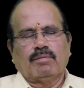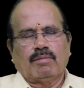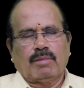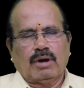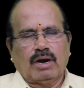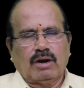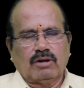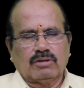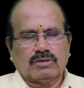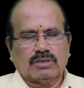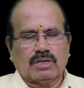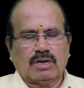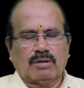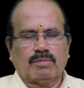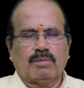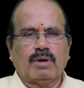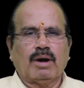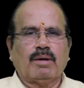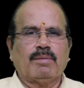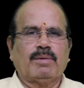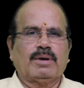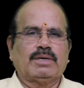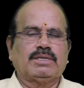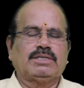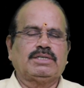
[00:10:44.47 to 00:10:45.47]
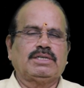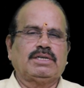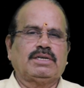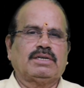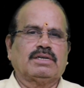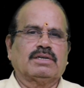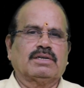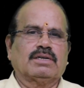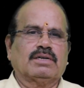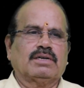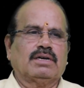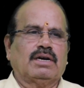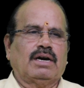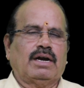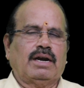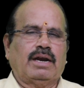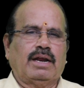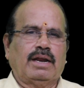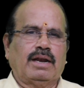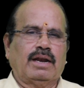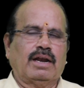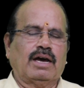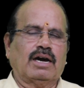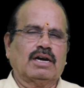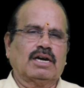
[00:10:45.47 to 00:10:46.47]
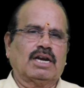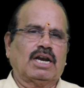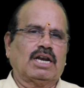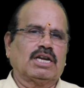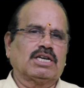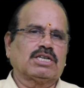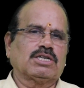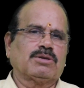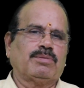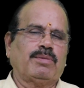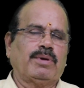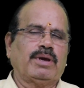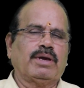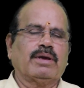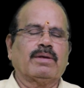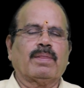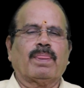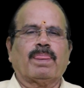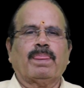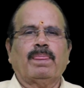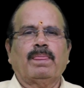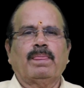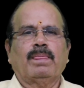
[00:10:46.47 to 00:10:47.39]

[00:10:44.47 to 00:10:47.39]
Mahavatar Babaji, Annai Nagalakshmi,